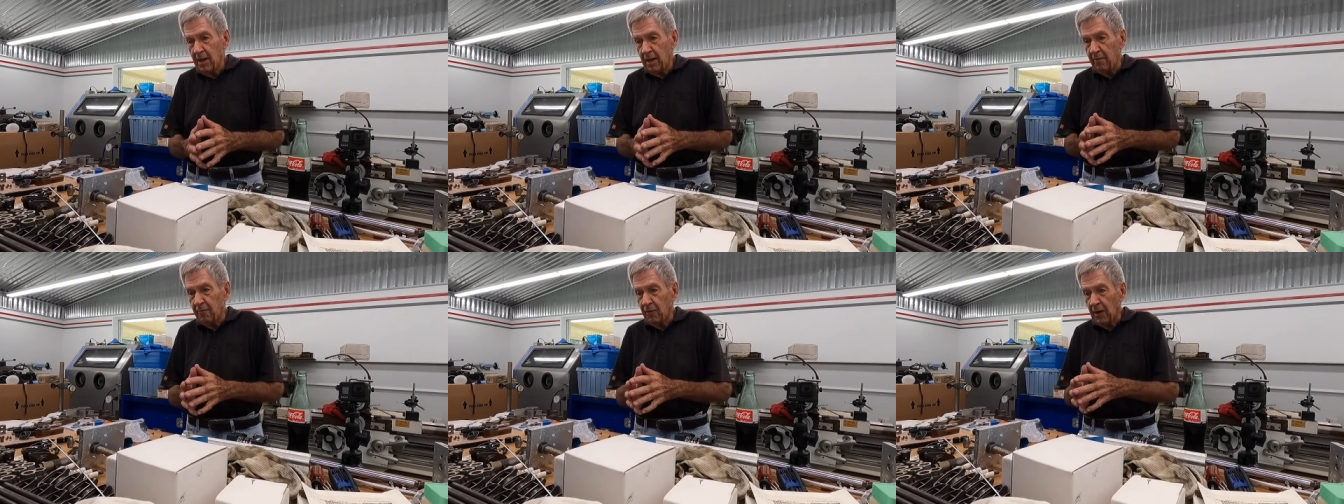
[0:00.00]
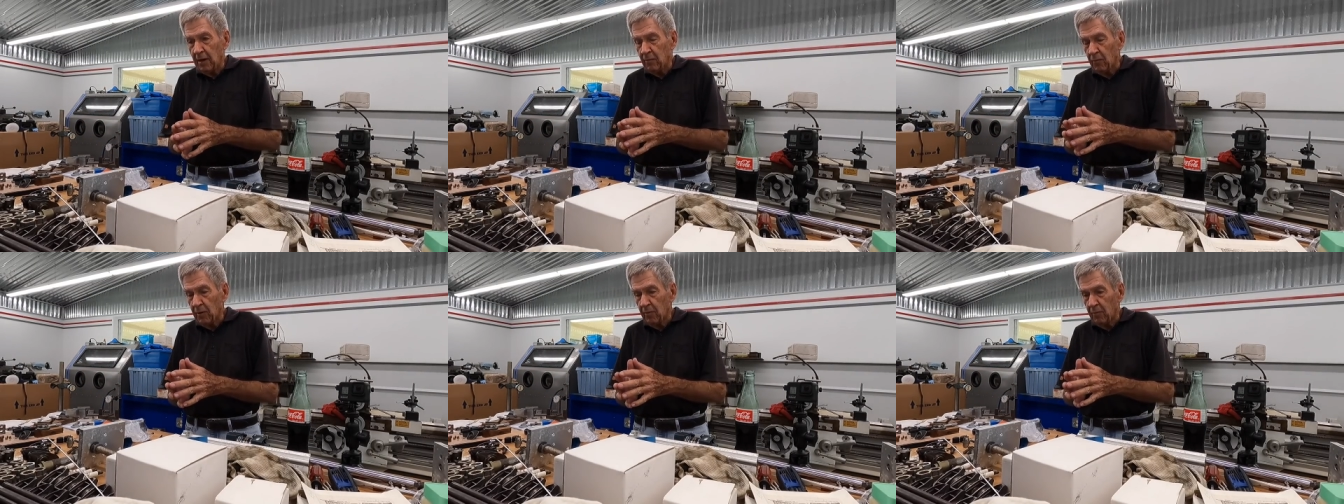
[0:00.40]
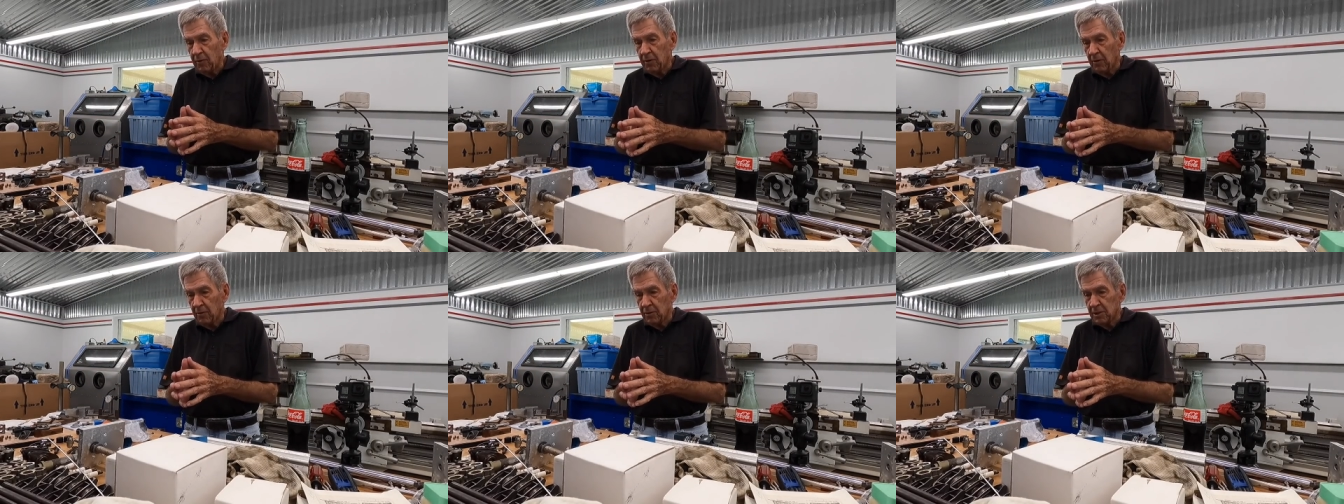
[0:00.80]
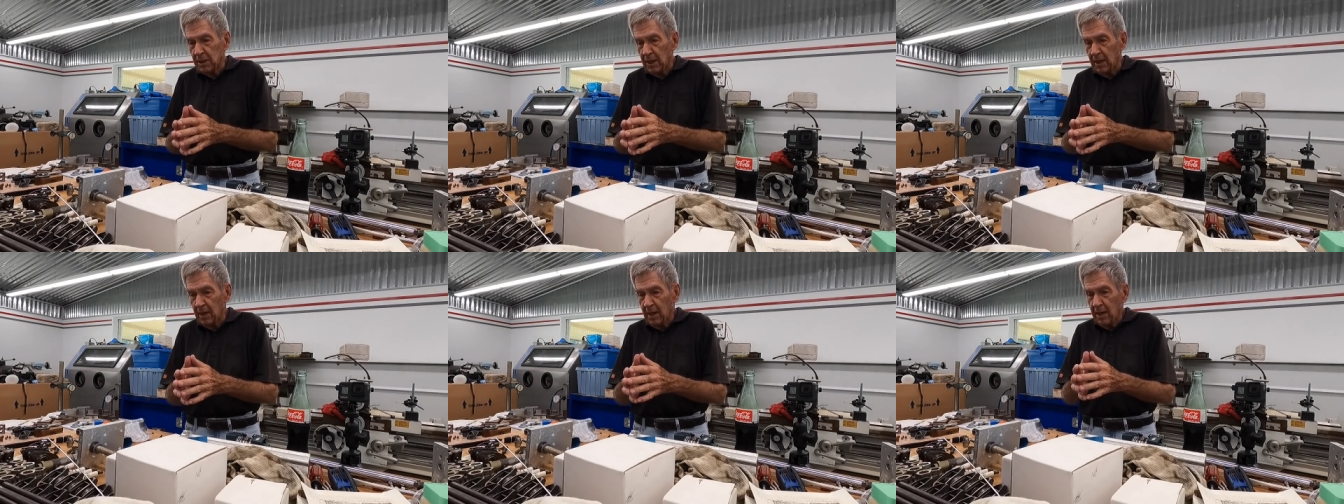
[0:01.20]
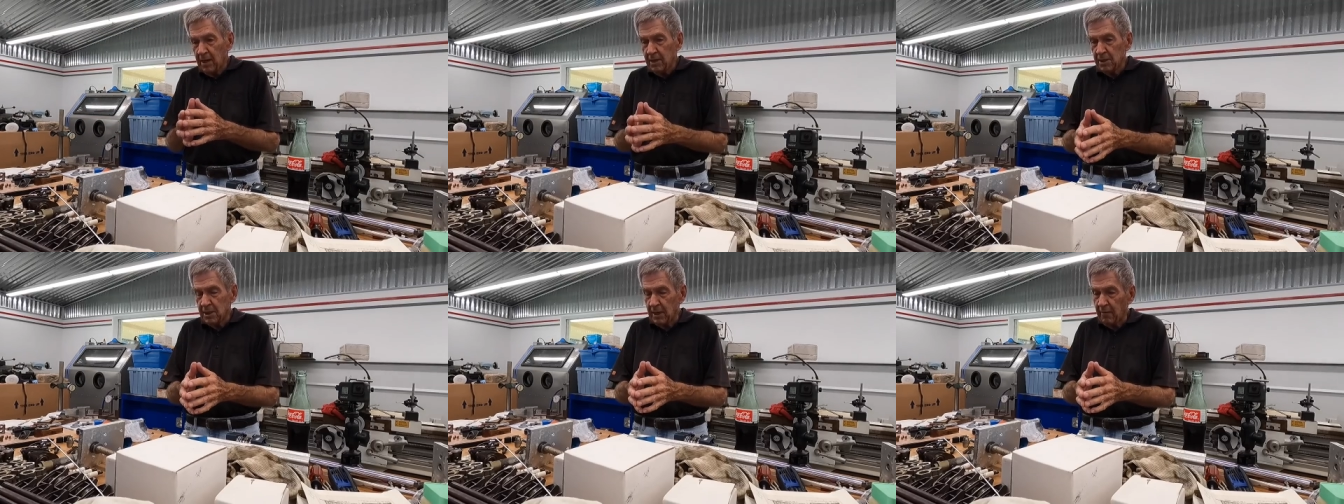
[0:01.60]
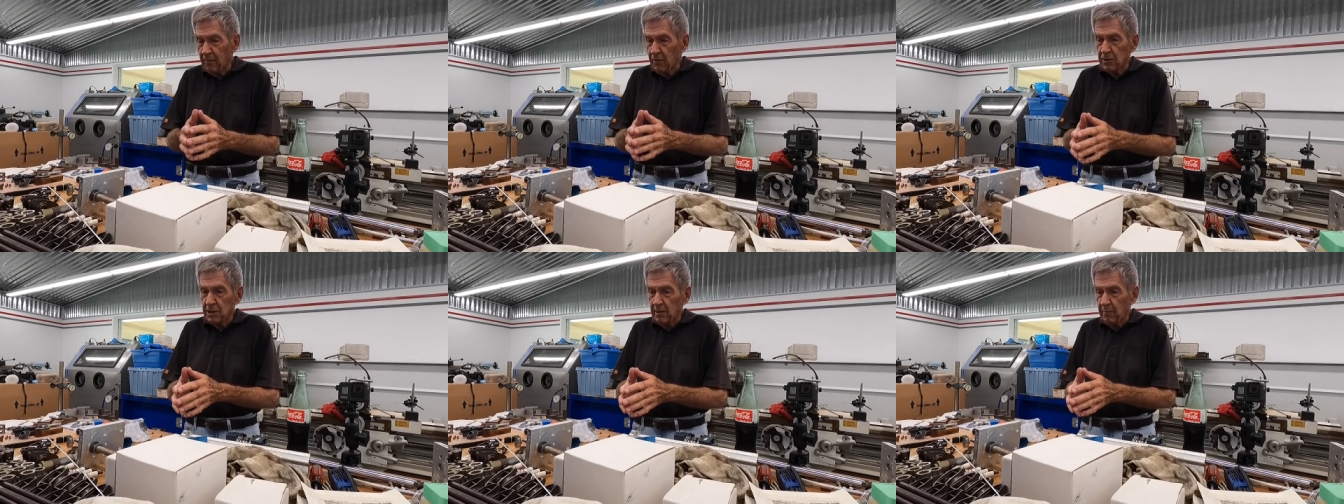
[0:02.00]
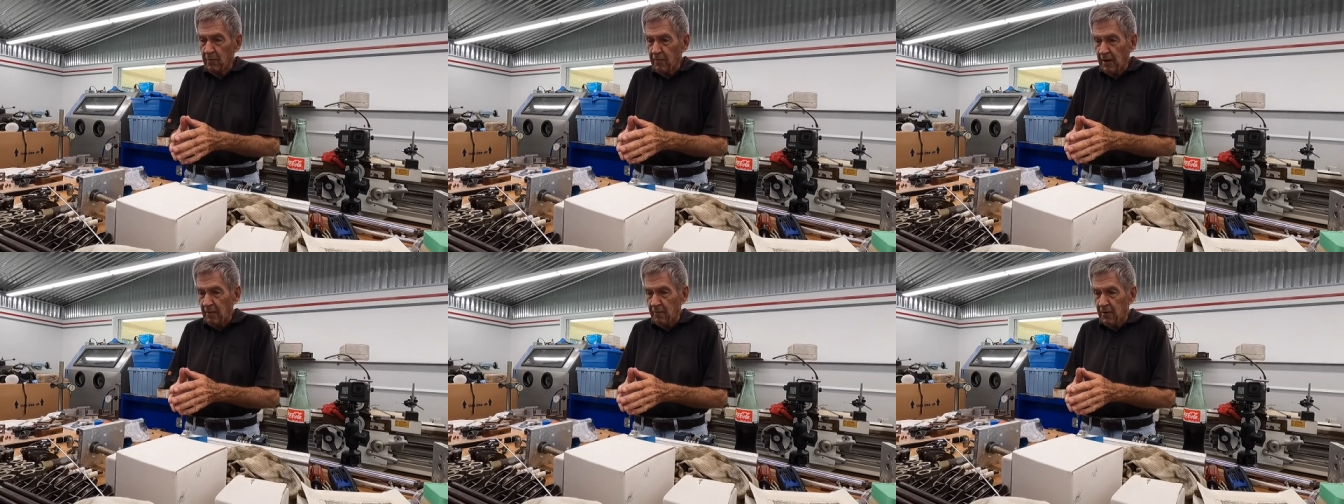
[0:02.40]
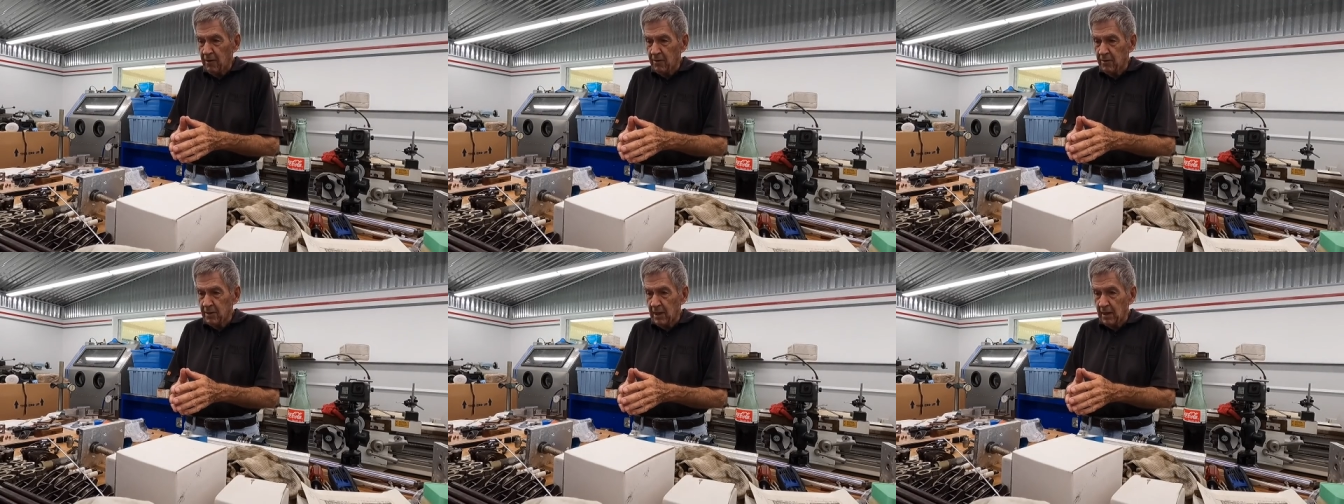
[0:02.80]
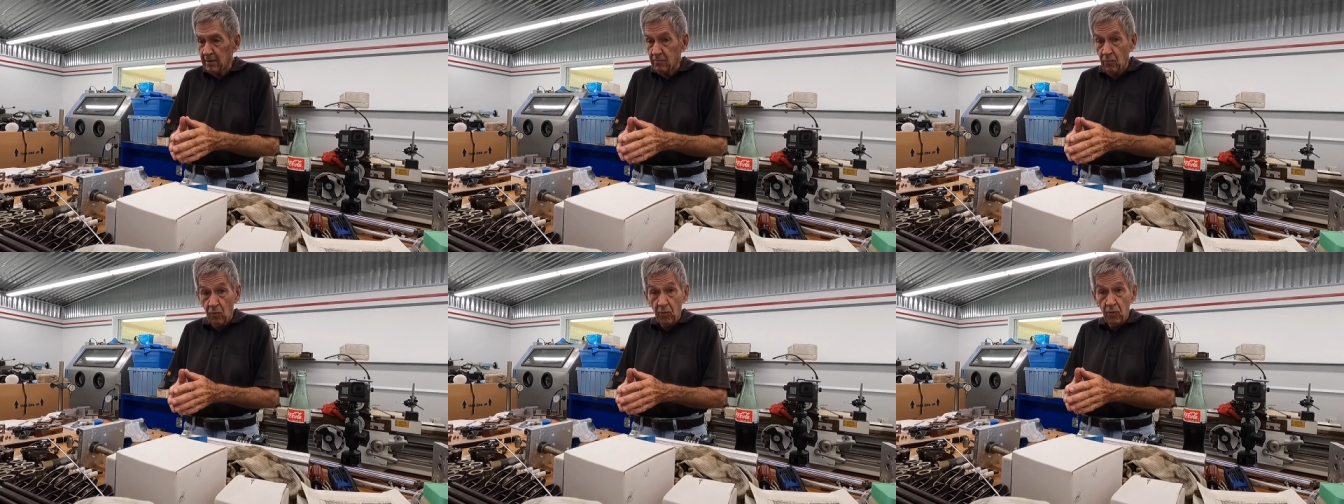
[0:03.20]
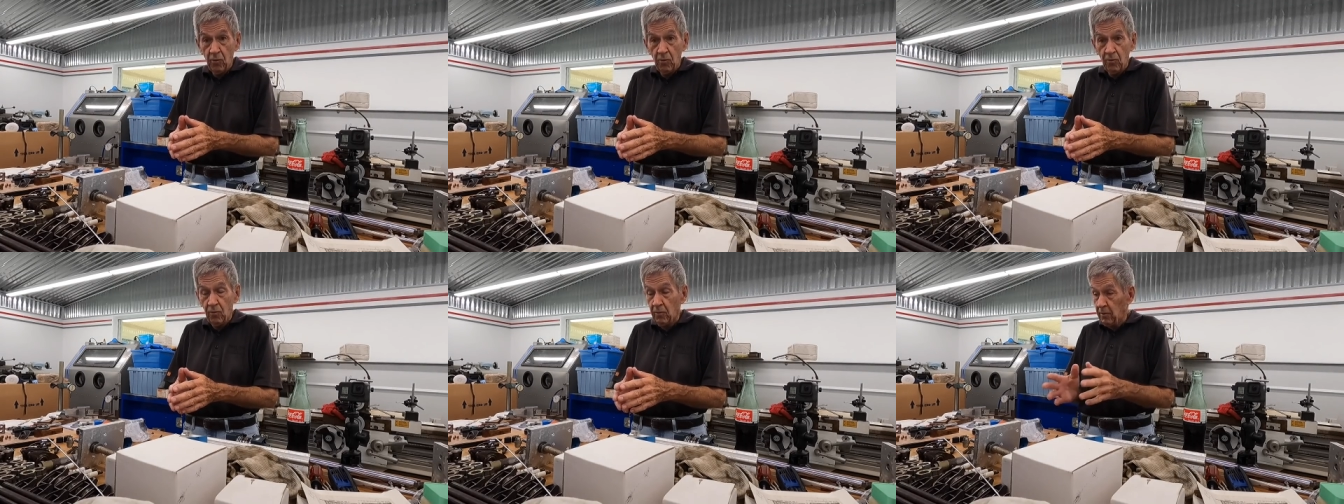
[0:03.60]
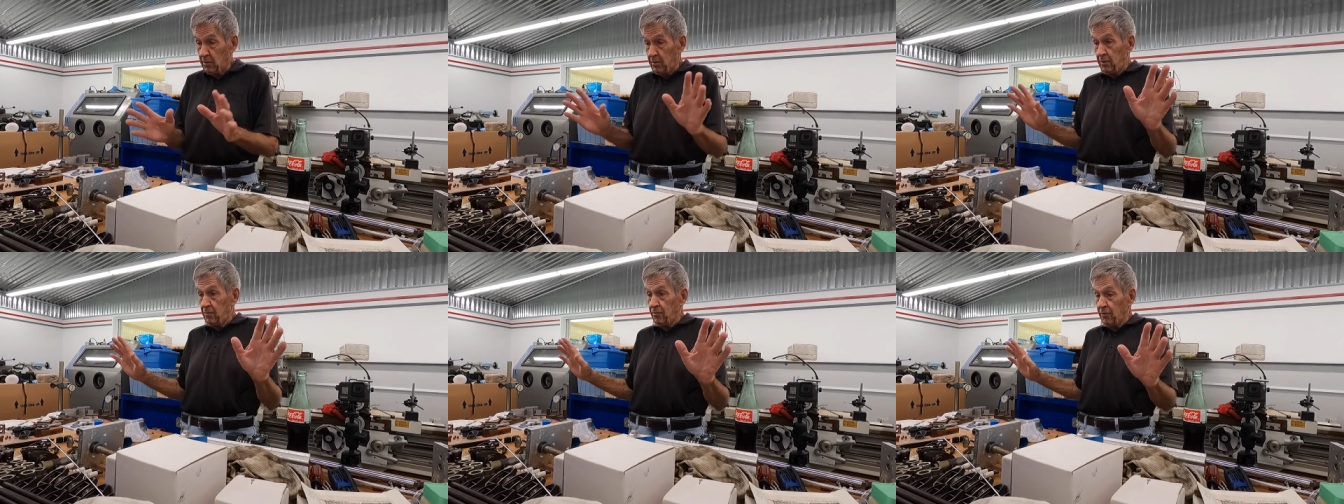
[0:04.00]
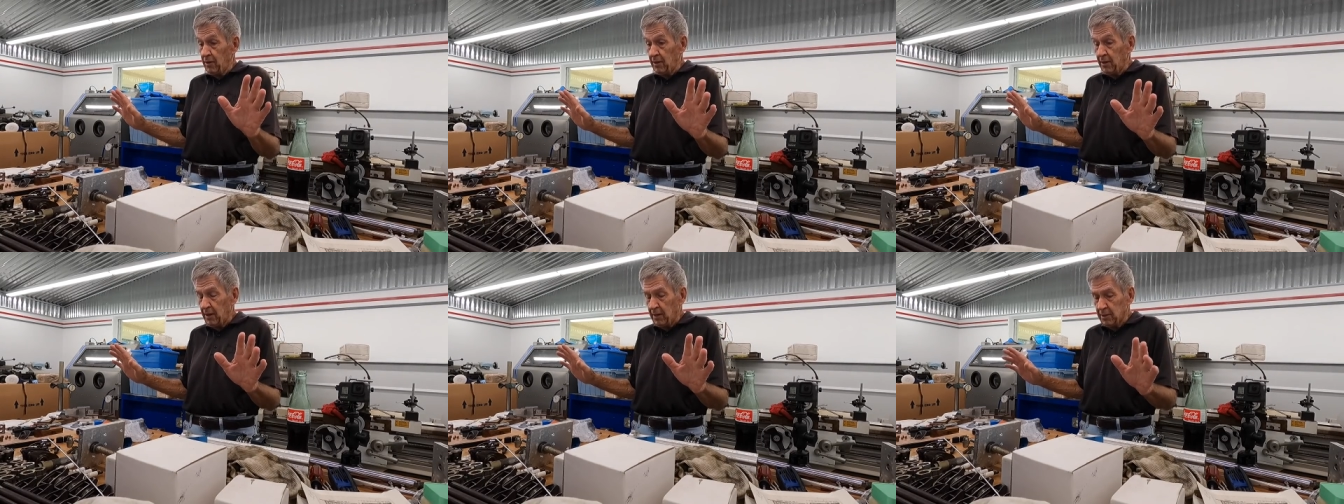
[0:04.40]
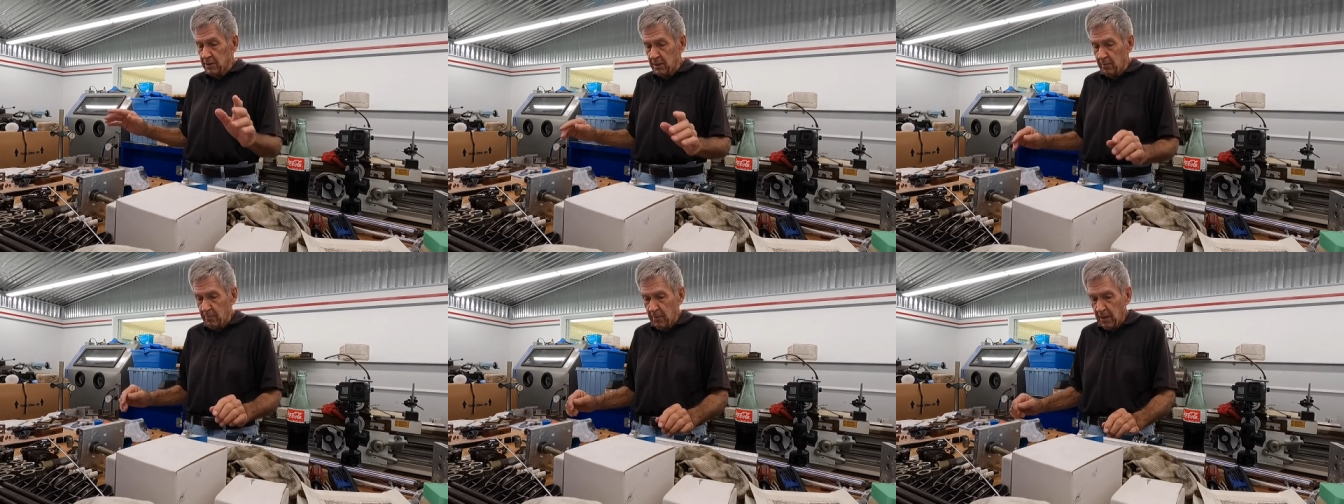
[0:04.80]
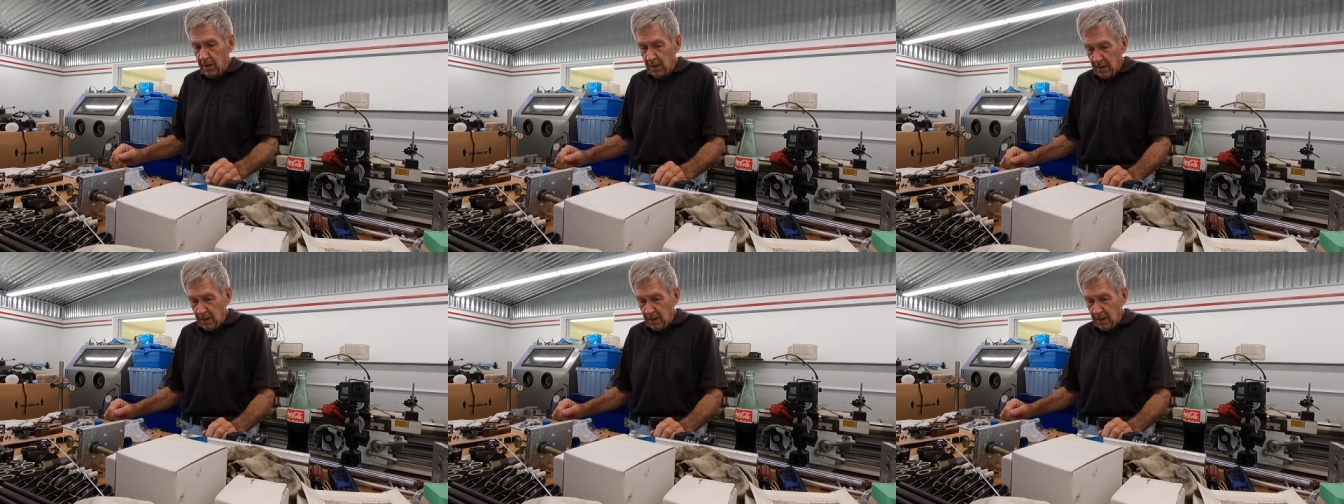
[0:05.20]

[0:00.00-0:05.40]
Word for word: if you had one that would turn, say, seven or seventy-five hundred, like, whew, you'd really done something.